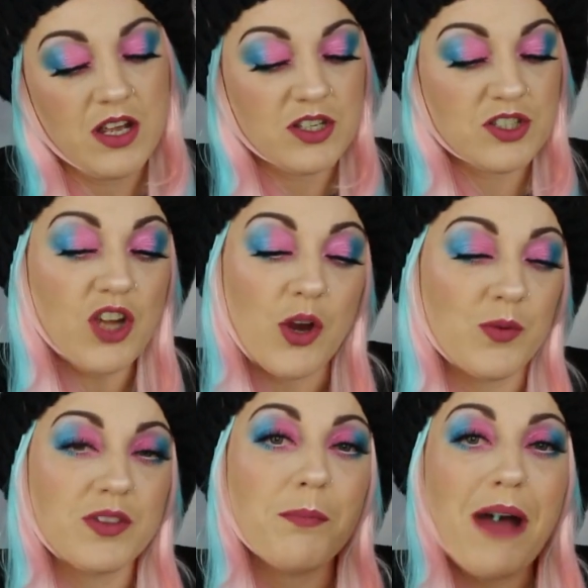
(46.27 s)
So
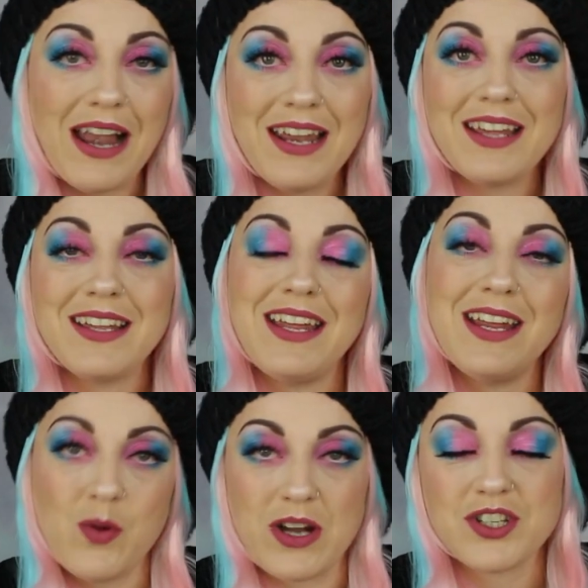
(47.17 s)
the palette
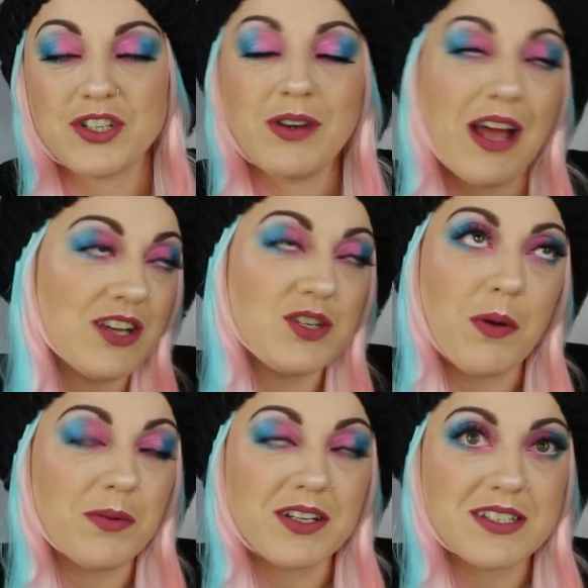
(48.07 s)
in question, as you
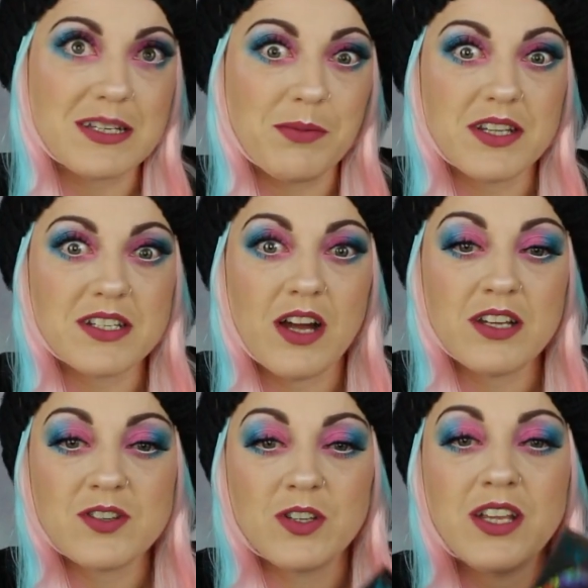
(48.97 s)
probably could see by the
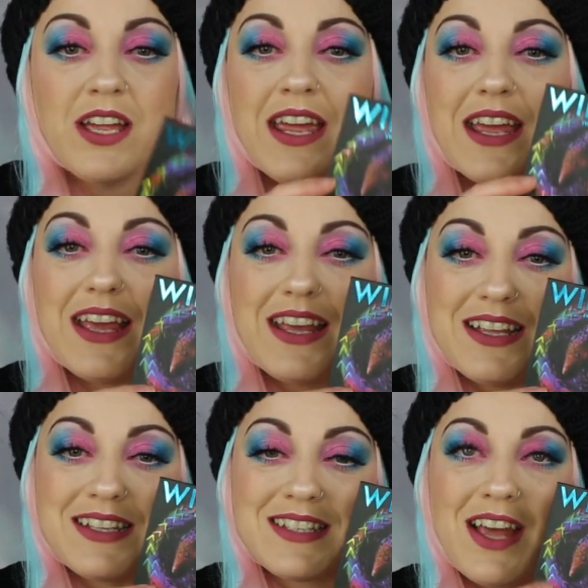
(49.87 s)
title,
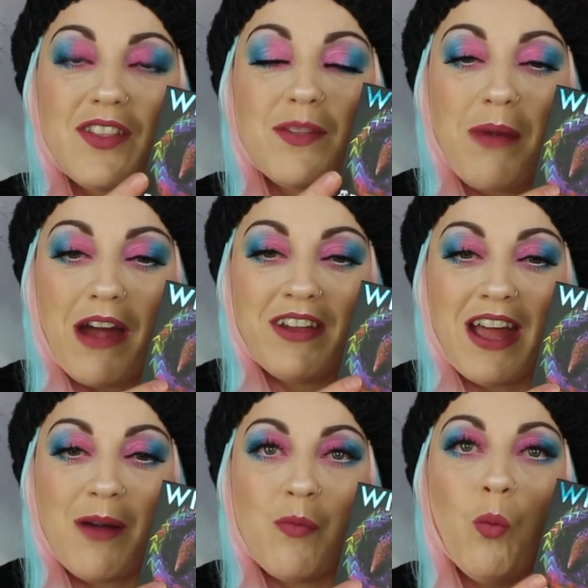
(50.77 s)
is the Barry
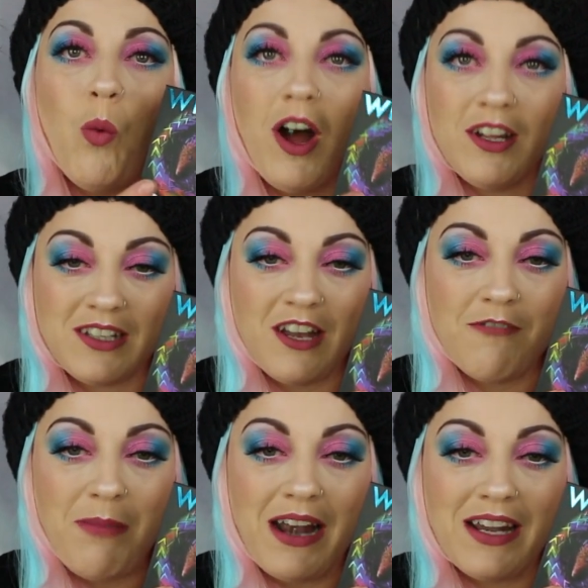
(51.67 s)
M
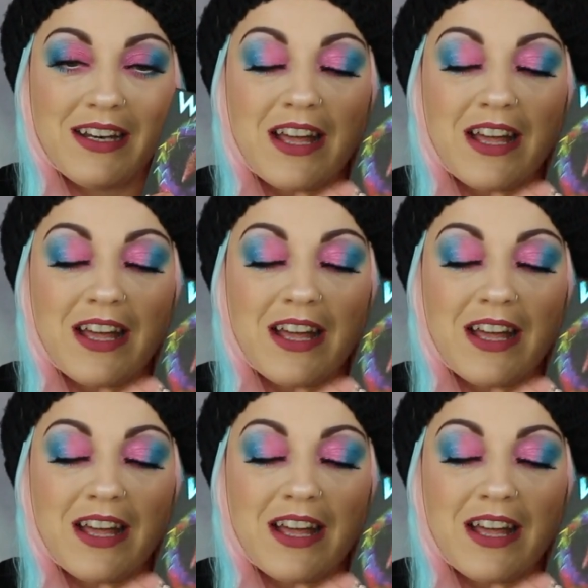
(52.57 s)
Wildlife palette.